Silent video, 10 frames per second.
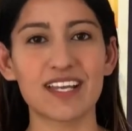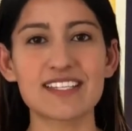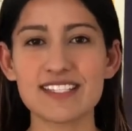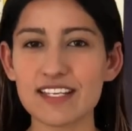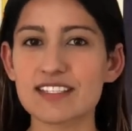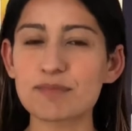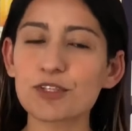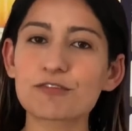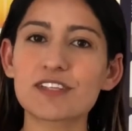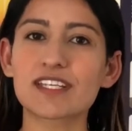Instead, dip
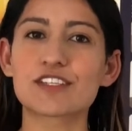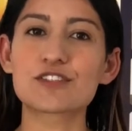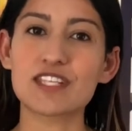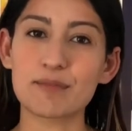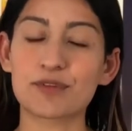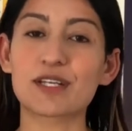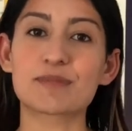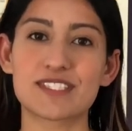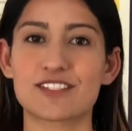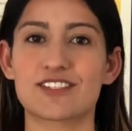your feet into temporary
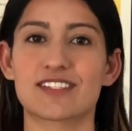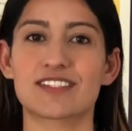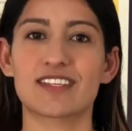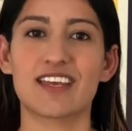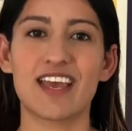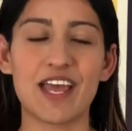positions.